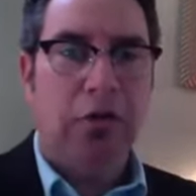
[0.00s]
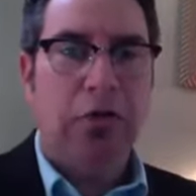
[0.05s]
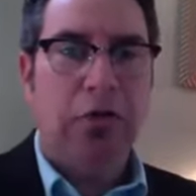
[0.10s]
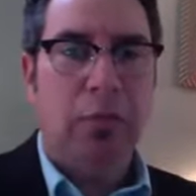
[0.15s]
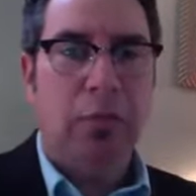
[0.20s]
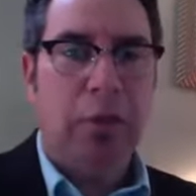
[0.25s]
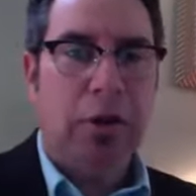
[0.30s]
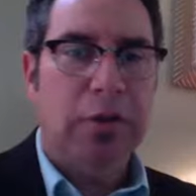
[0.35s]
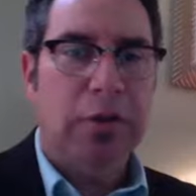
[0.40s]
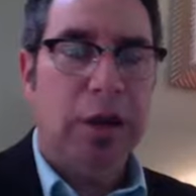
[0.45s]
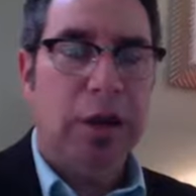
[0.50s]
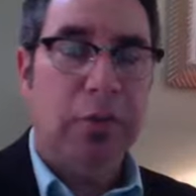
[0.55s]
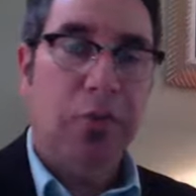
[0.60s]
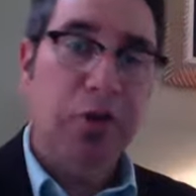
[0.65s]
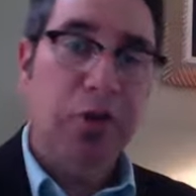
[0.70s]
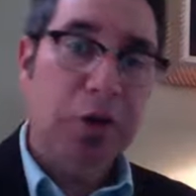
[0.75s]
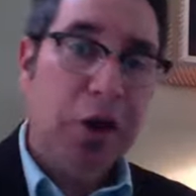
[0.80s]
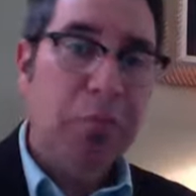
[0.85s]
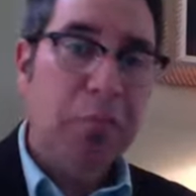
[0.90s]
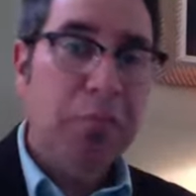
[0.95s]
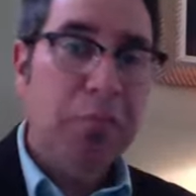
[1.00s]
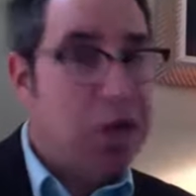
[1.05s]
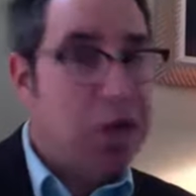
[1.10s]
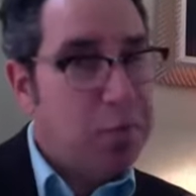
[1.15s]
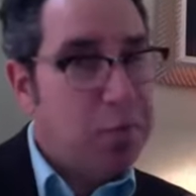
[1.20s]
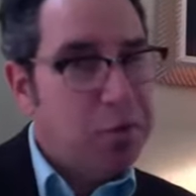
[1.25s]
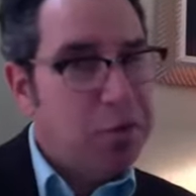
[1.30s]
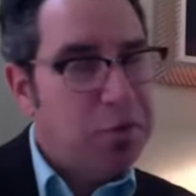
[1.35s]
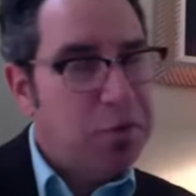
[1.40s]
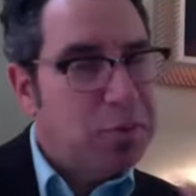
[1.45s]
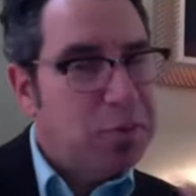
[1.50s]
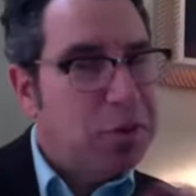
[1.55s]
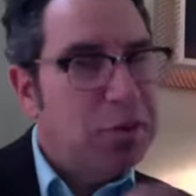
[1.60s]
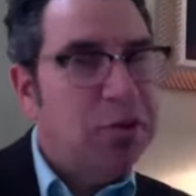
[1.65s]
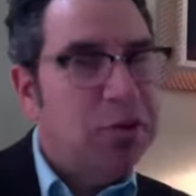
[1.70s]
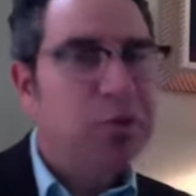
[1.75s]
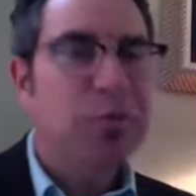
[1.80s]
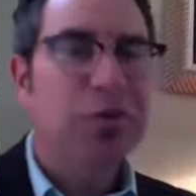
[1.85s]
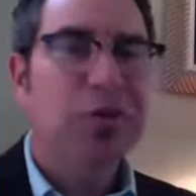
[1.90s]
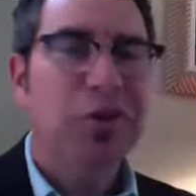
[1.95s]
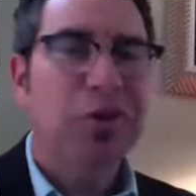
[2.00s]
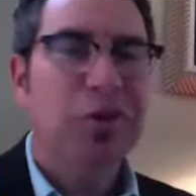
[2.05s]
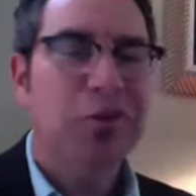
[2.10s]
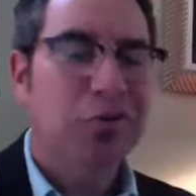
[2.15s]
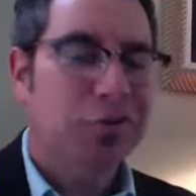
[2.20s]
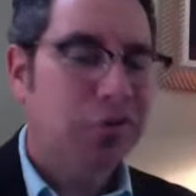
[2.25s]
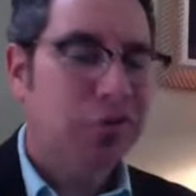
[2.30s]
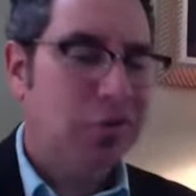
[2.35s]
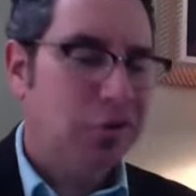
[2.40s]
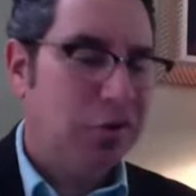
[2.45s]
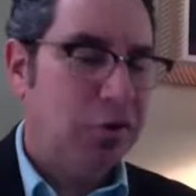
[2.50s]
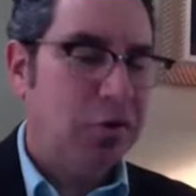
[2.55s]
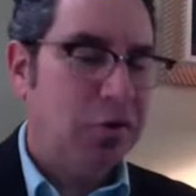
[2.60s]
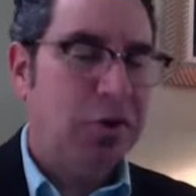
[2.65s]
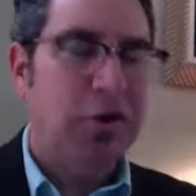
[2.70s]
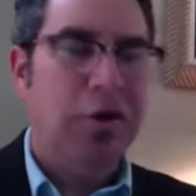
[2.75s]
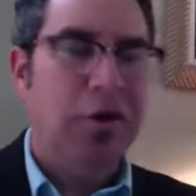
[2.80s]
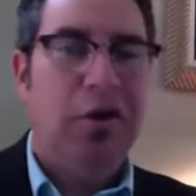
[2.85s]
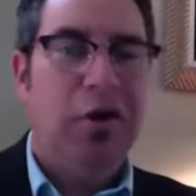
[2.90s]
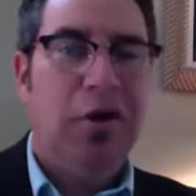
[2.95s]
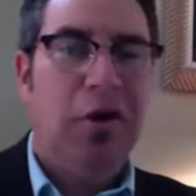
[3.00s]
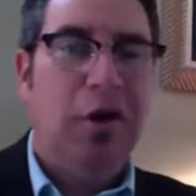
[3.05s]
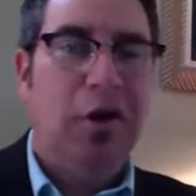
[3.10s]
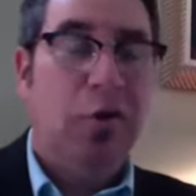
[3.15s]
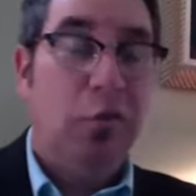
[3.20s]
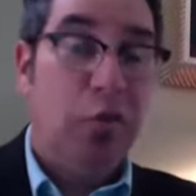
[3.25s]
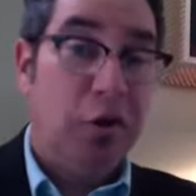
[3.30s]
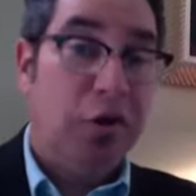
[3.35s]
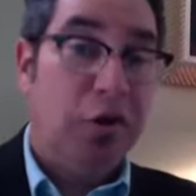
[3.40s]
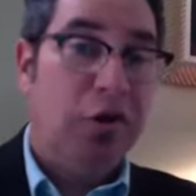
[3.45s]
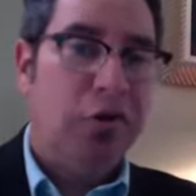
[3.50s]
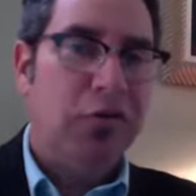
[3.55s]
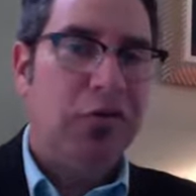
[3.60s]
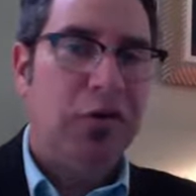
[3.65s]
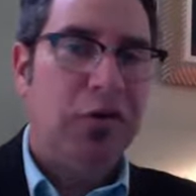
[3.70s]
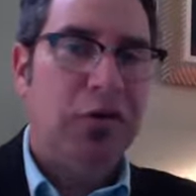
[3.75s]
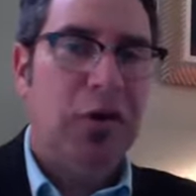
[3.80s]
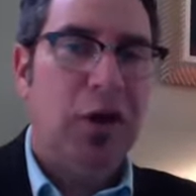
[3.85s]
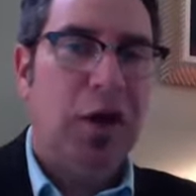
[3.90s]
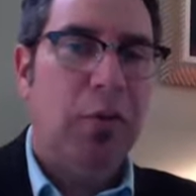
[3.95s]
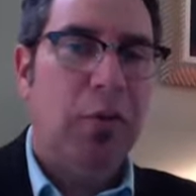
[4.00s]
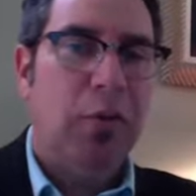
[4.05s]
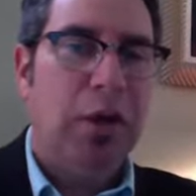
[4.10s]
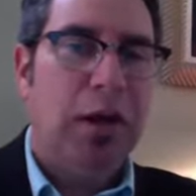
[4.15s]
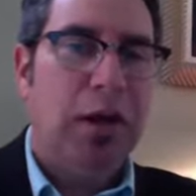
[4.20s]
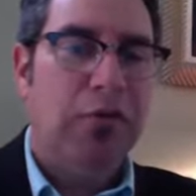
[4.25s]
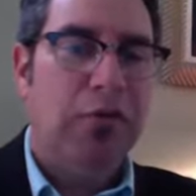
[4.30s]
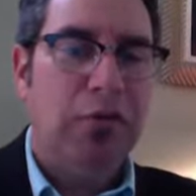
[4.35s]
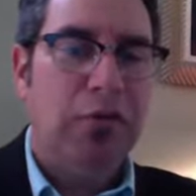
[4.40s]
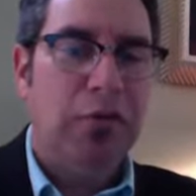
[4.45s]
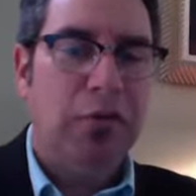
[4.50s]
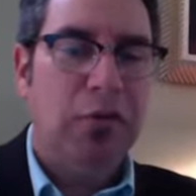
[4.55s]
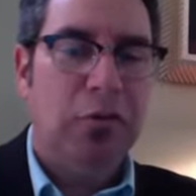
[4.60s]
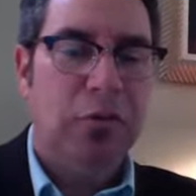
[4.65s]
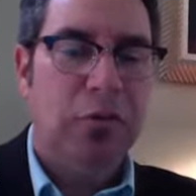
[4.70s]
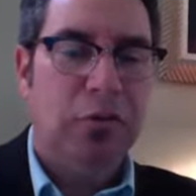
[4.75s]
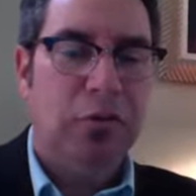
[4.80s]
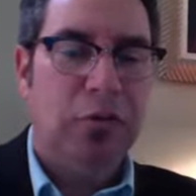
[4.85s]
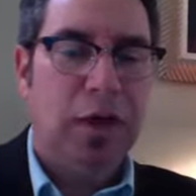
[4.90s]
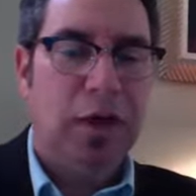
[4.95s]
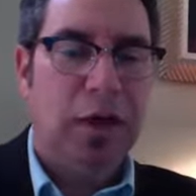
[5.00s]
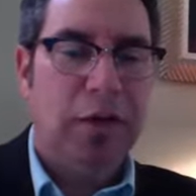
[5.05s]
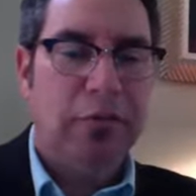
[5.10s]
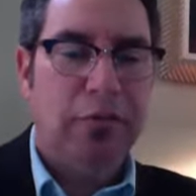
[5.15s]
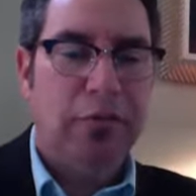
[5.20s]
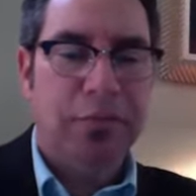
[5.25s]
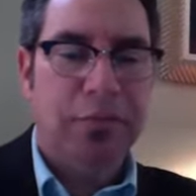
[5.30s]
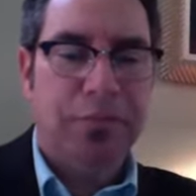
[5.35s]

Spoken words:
So by the time you're done, maybe you'll be a little bit closer to knowing what it is that God would have you do with your life.